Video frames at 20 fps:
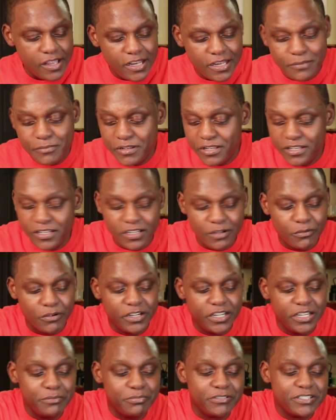Let me get another
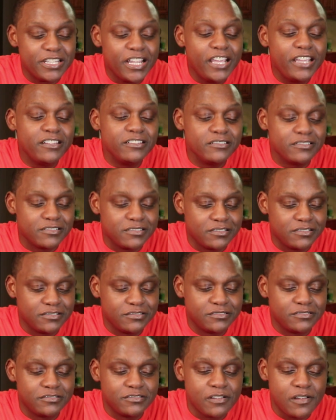one of these potatoes.
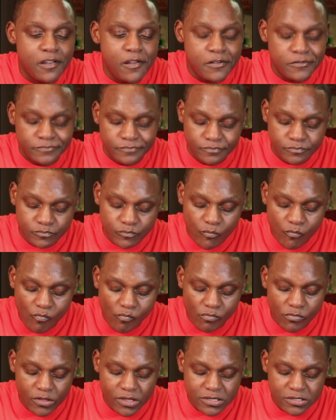
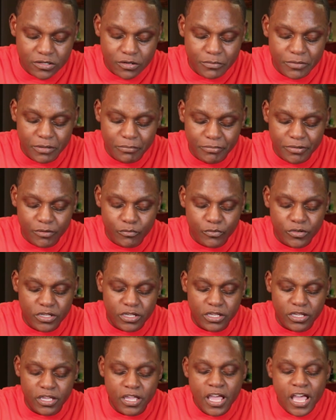It's gonna be a big
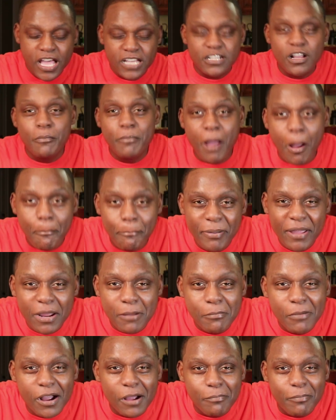weekend. It's gonna be a
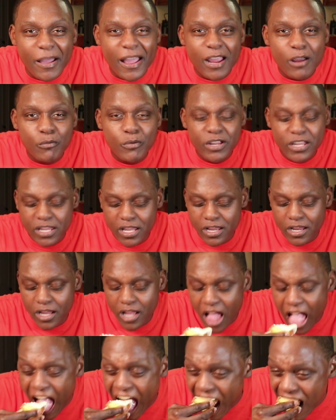big mukbang
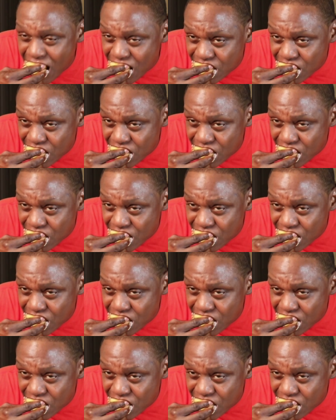weekend.